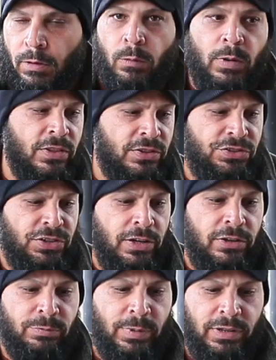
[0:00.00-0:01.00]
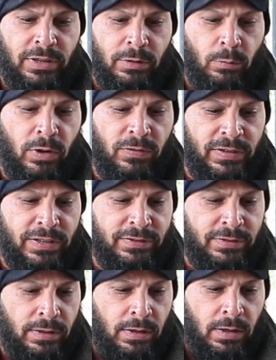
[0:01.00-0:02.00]
with shears, but they're worthless.
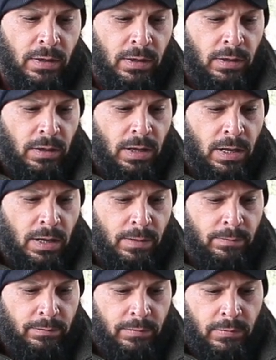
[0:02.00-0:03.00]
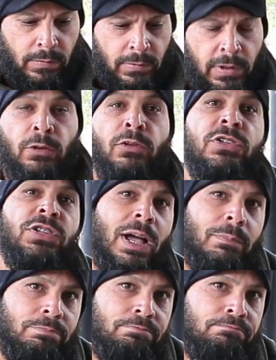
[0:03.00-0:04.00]
Um, they'll do the job.
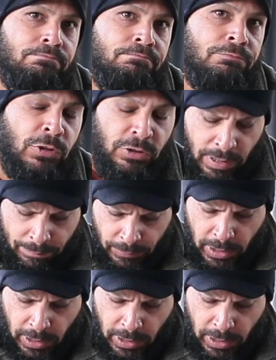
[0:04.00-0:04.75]
Do the job.